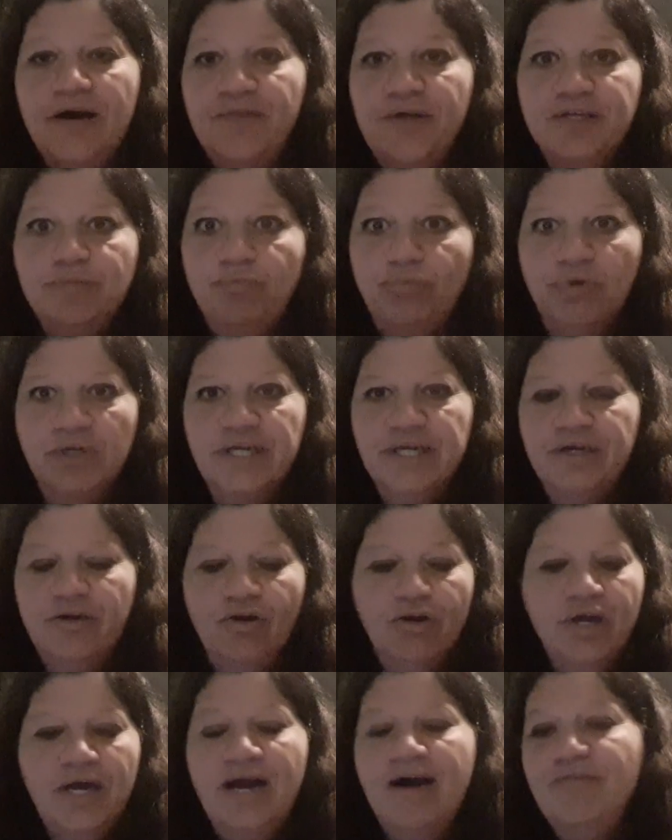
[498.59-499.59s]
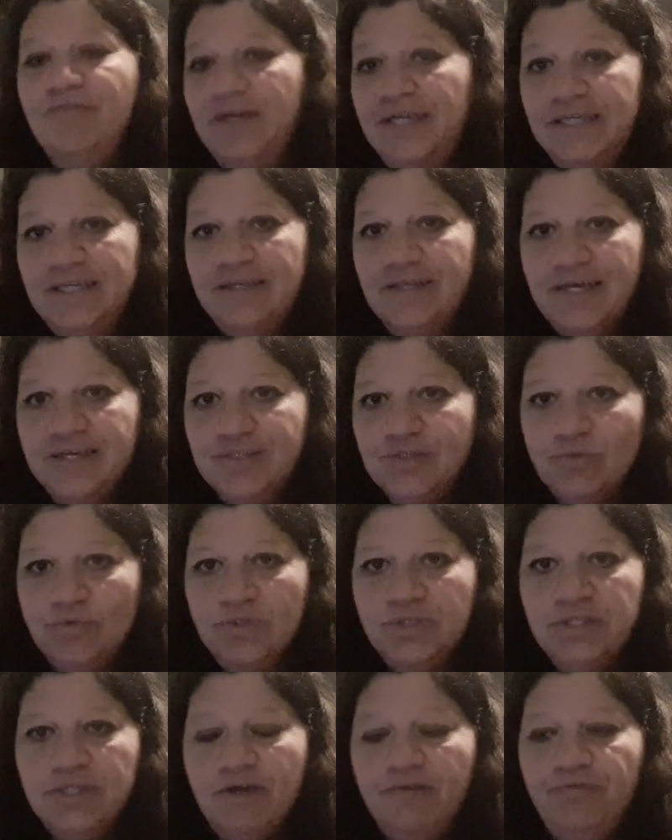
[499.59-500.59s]
That's brilliant. I don't have any of that sort
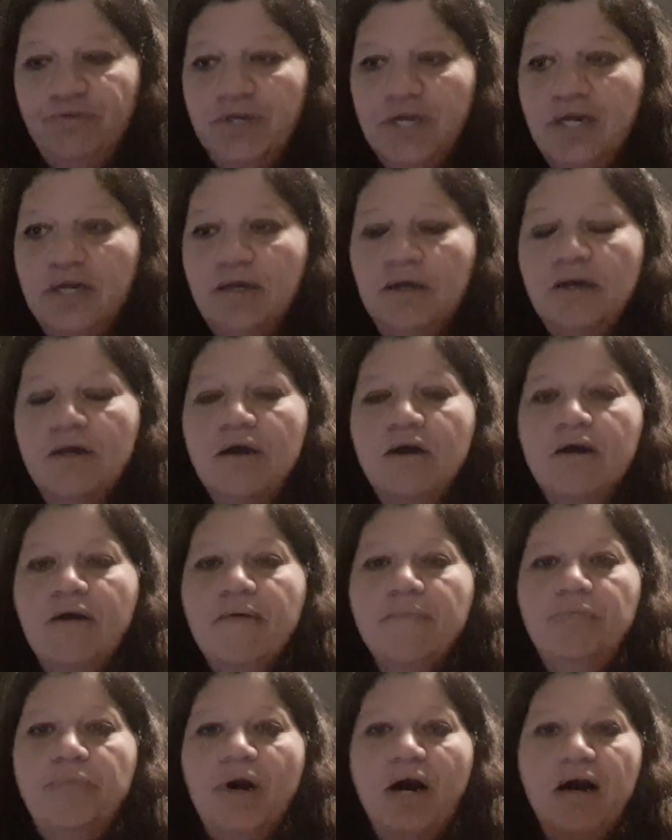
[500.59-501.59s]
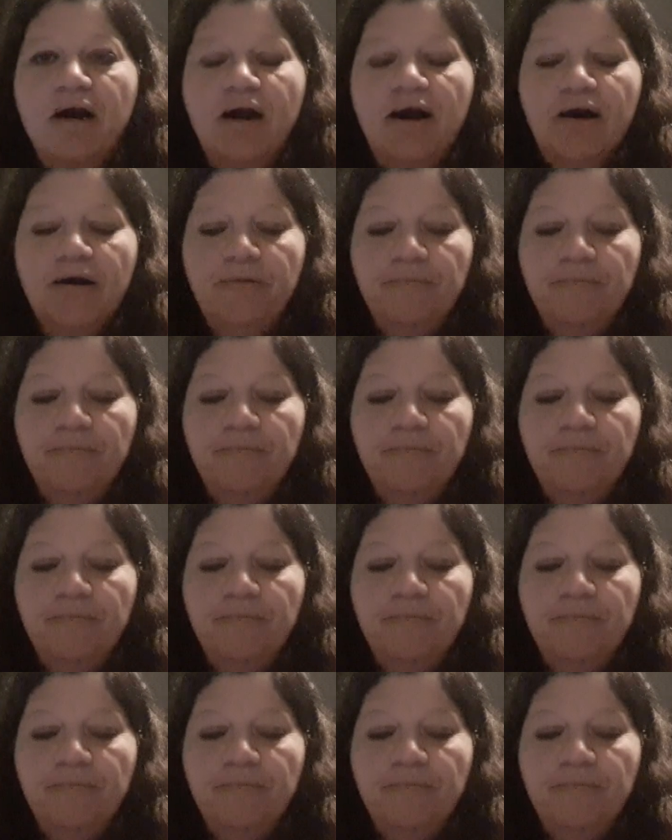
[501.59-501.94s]
of stuff yet, but